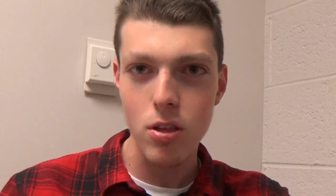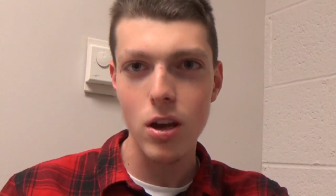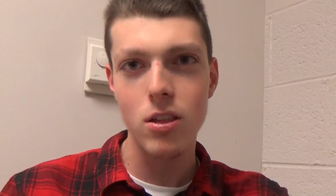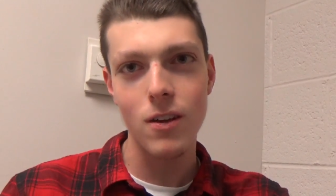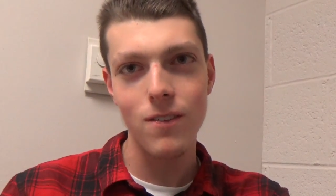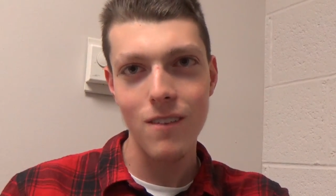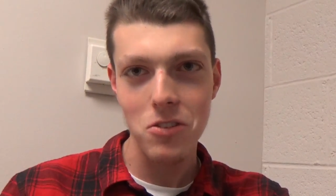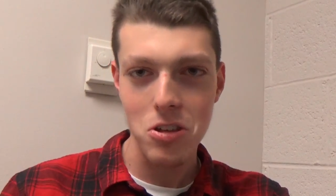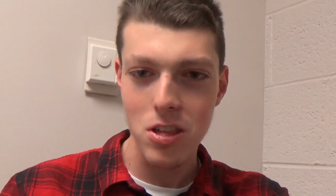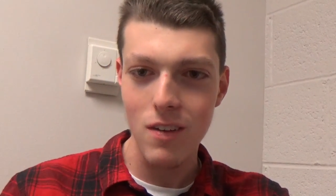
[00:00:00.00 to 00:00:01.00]

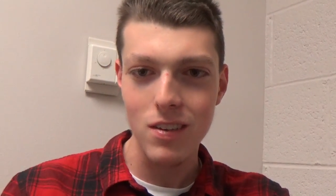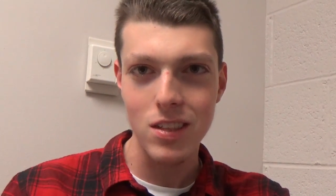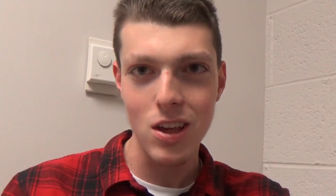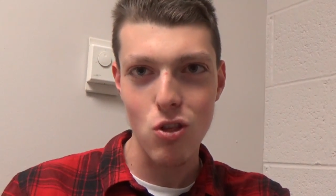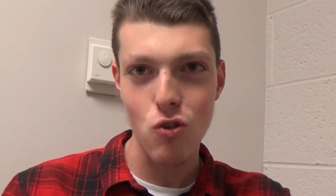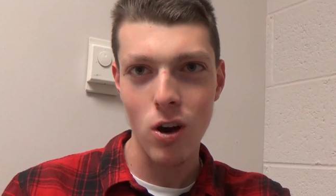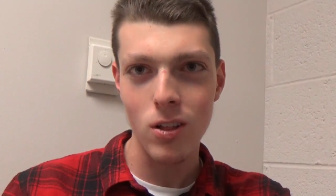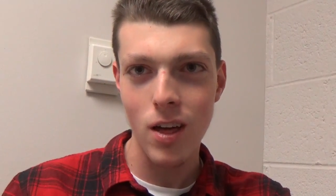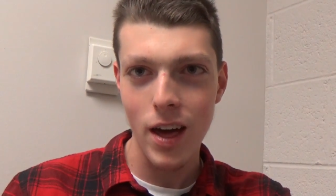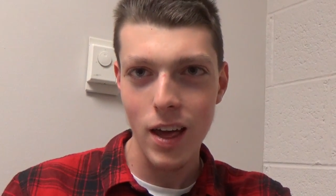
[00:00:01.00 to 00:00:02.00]
1957 Detroit
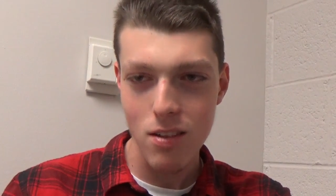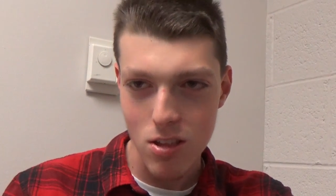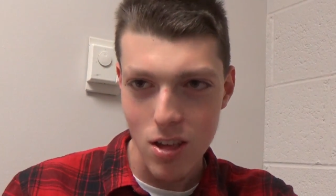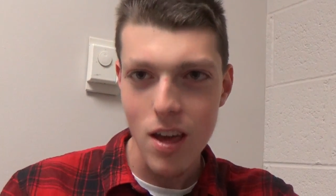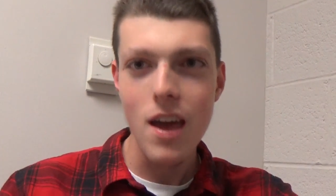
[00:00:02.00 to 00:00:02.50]
Lions.